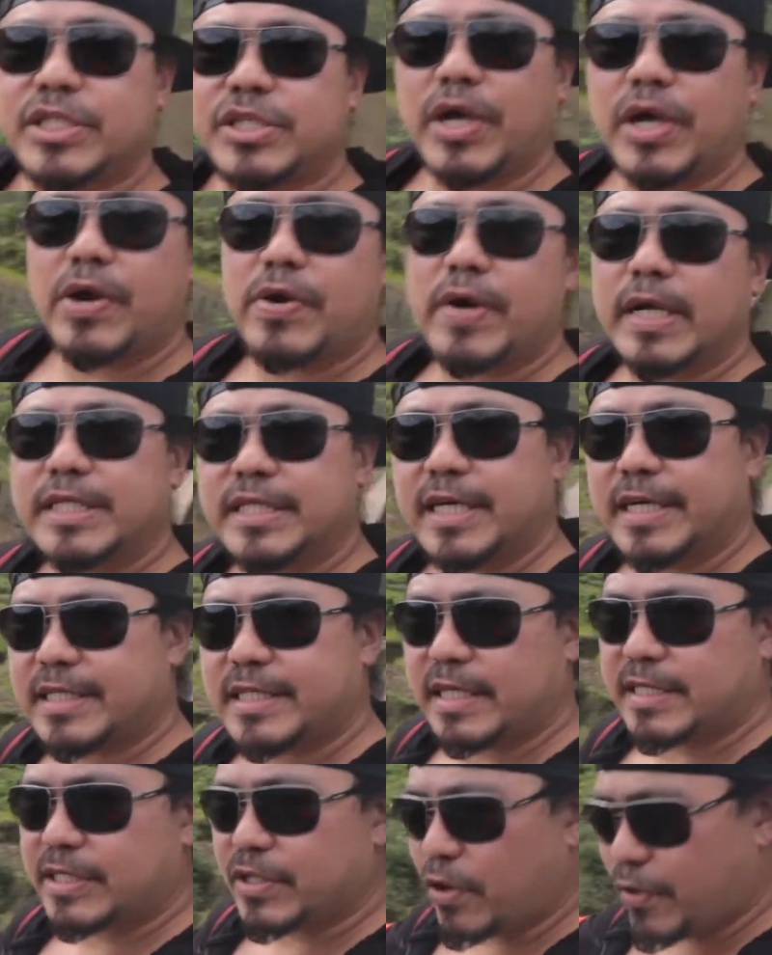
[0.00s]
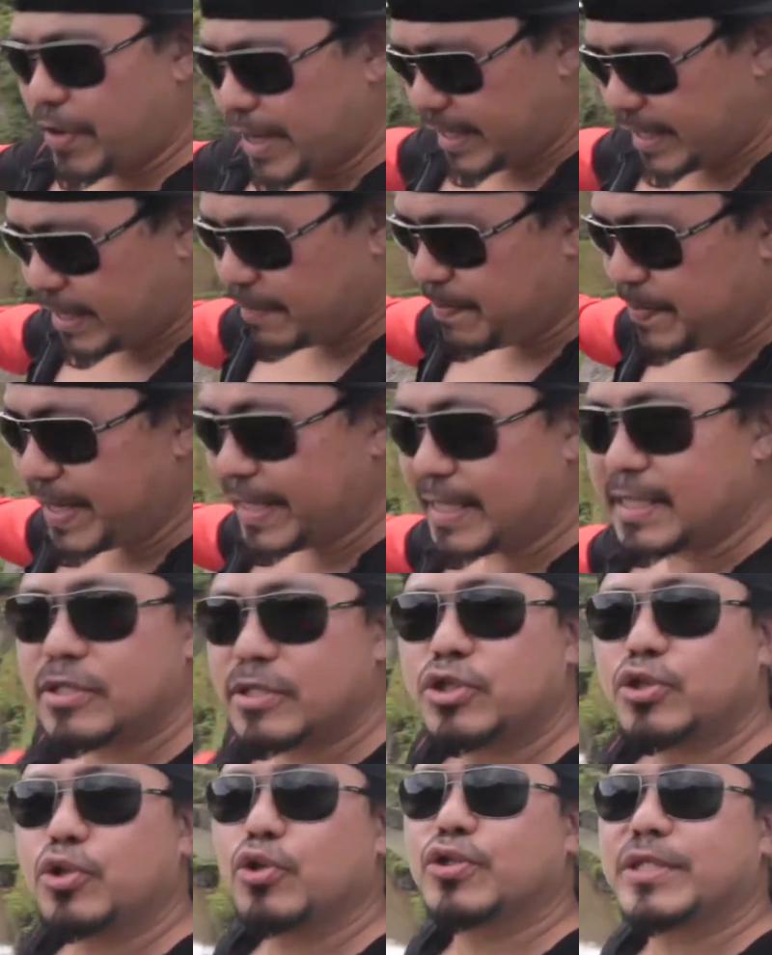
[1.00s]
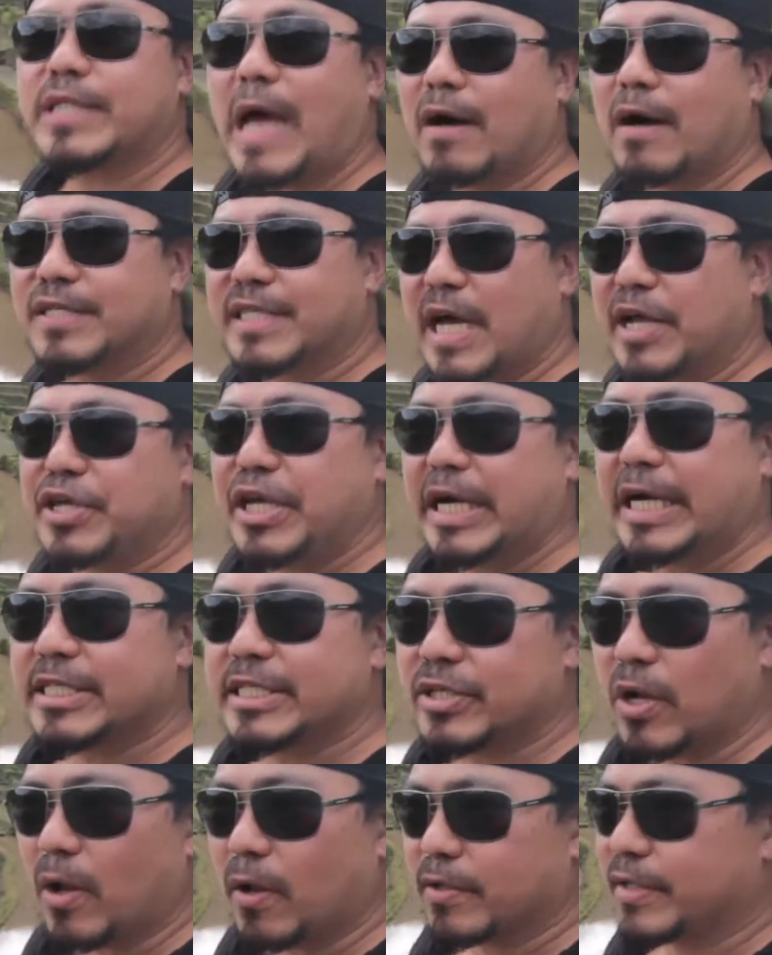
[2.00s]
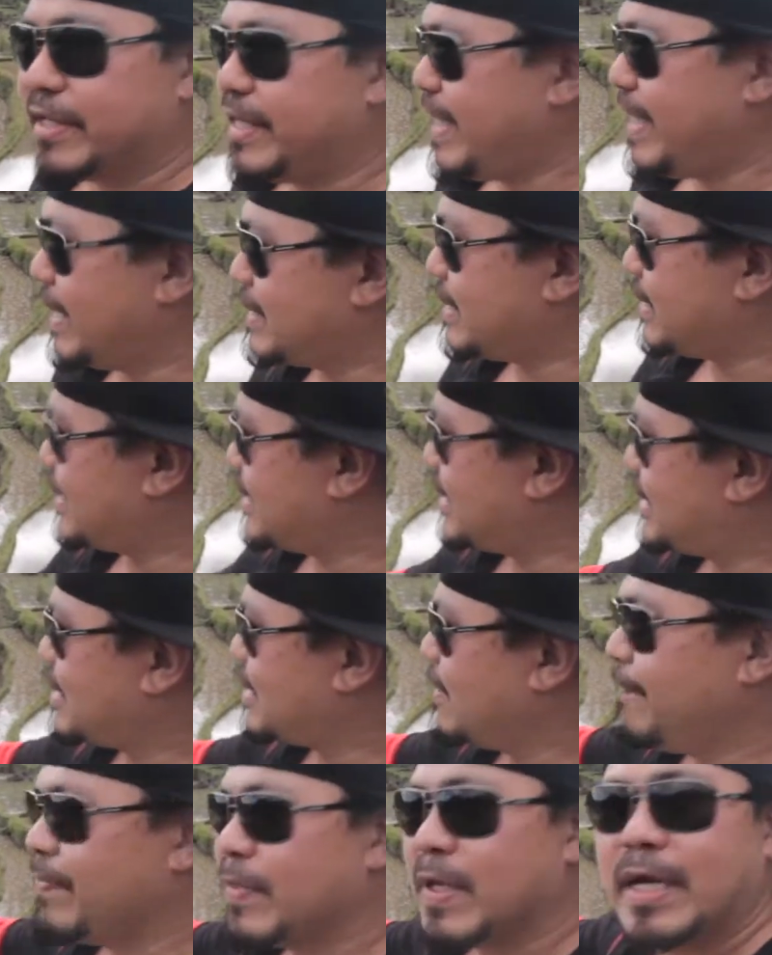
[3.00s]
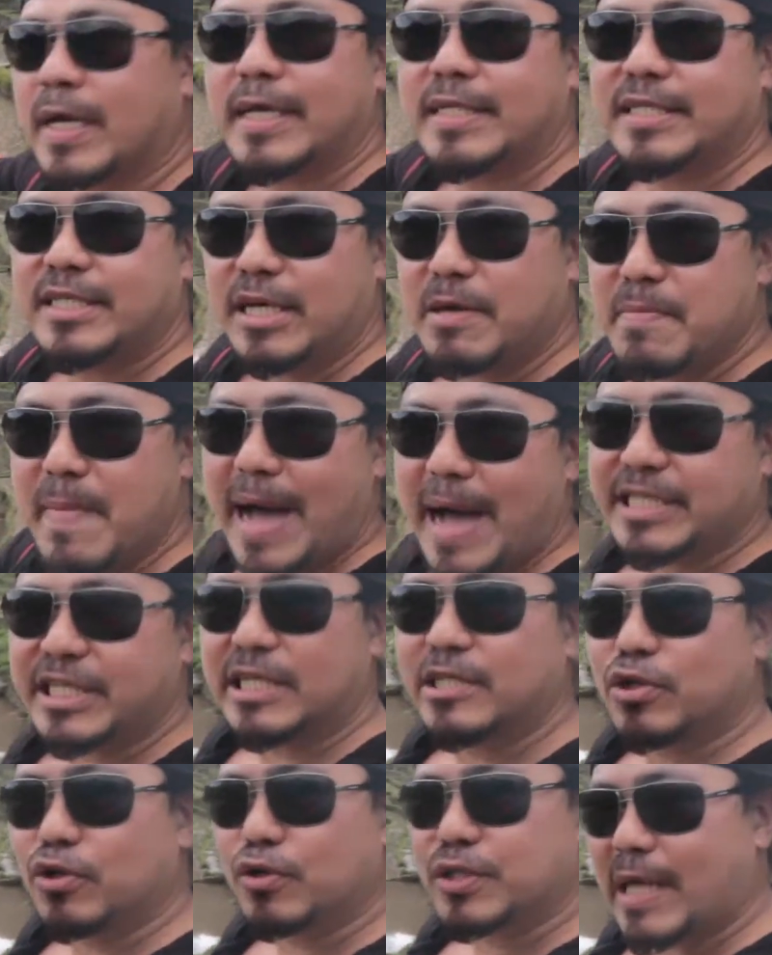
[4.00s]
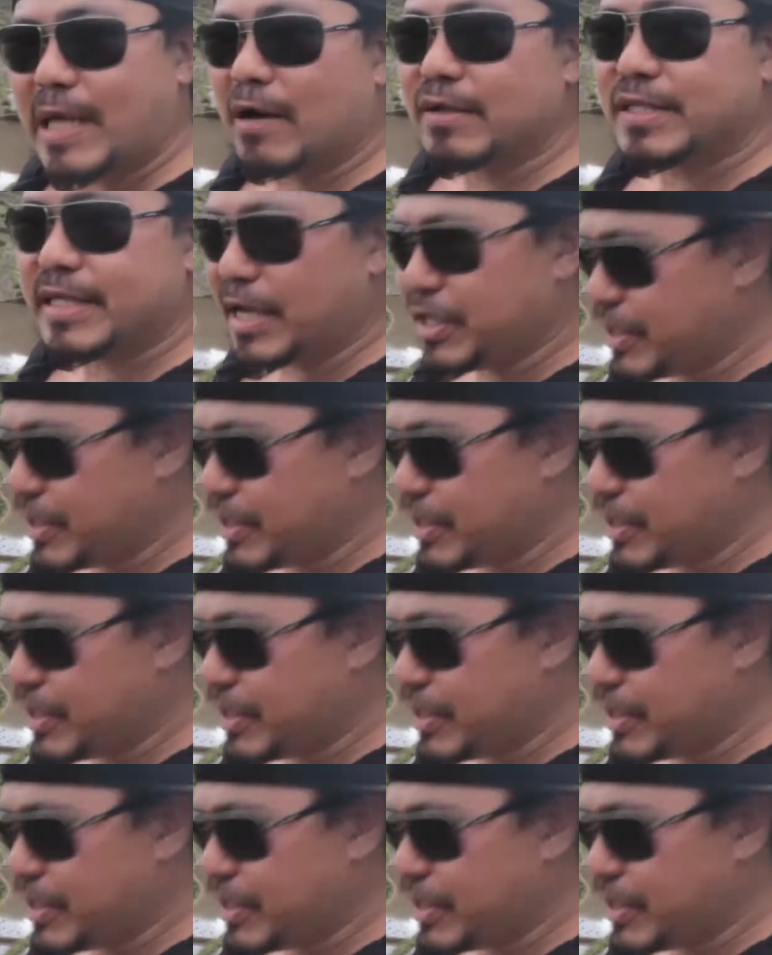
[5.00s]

terraces is already been two thousand years old. Yes, imagine two thousand